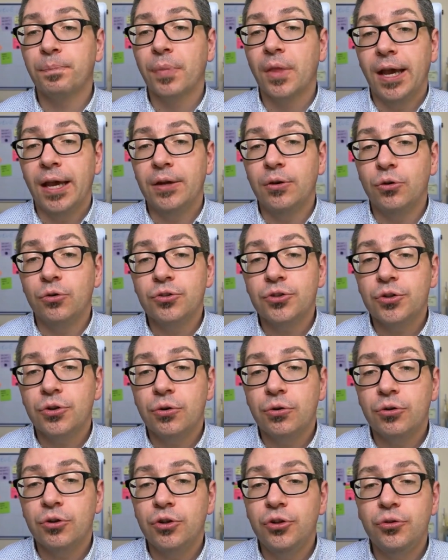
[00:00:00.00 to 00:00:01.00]
And
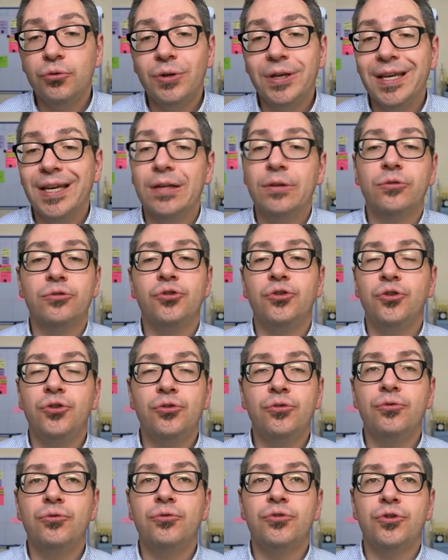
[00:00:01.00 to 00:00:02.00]
also, you cannot
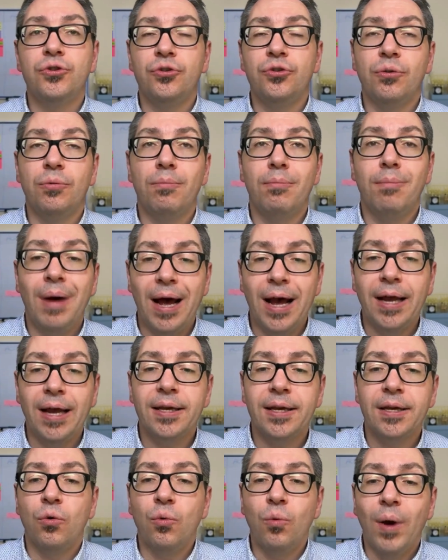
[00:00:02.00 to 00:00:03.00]
use your
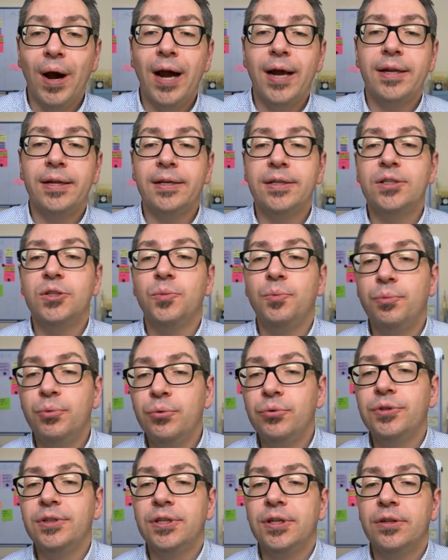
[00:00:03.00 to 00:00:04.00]
Mac while it's
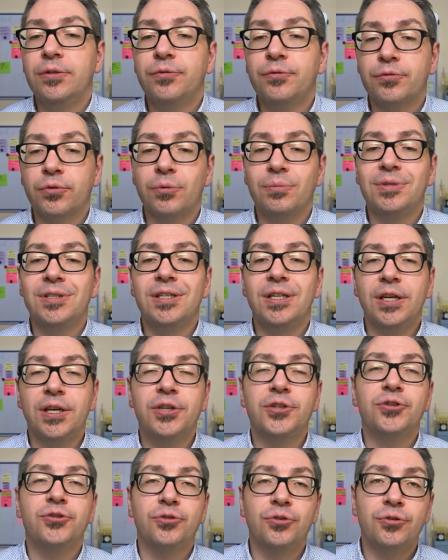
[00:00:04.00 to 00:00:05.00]
booted from the
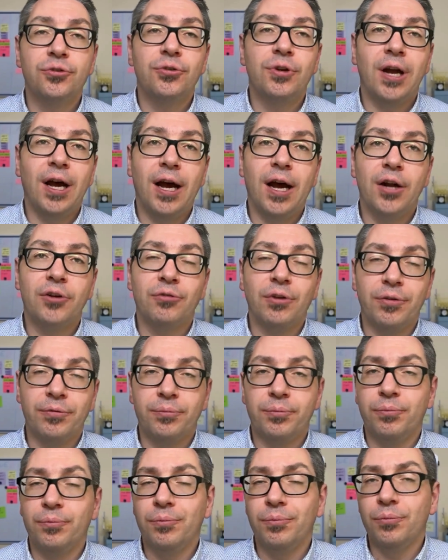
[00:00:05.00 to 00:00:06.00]
external hard drive.
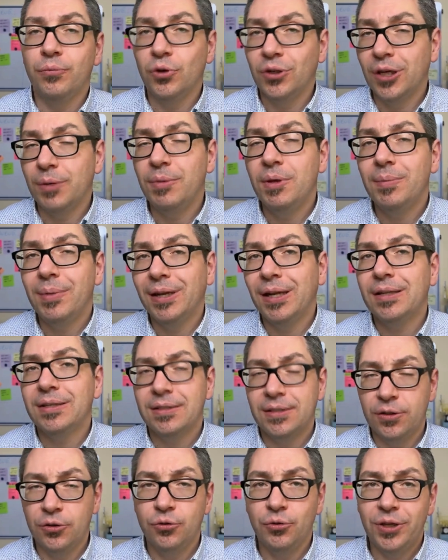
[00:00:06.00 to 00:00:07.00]
What I mean by that
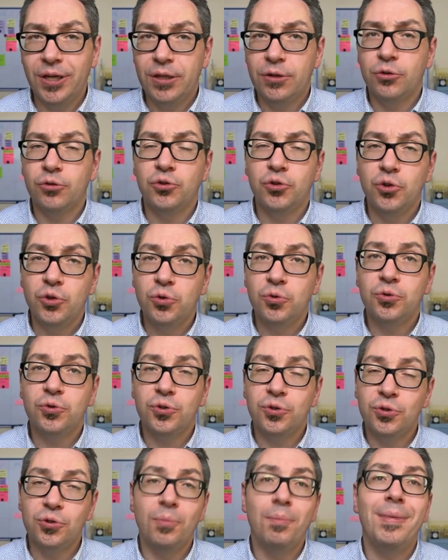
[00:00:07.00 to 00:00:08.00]
is you cannot
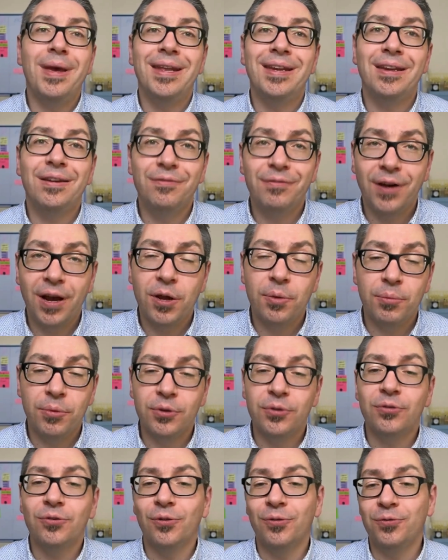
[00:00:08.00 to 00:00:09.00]
use the main
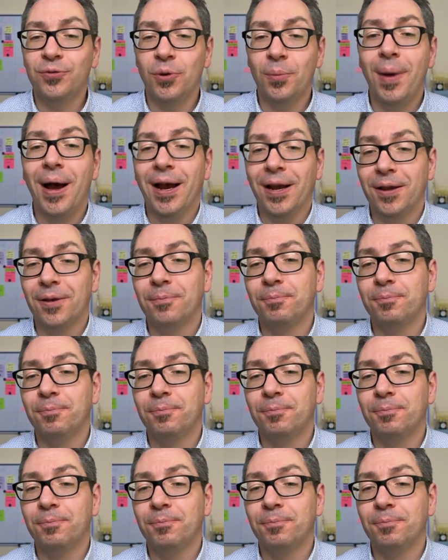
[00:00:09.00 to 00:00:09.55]
environment of your Mac.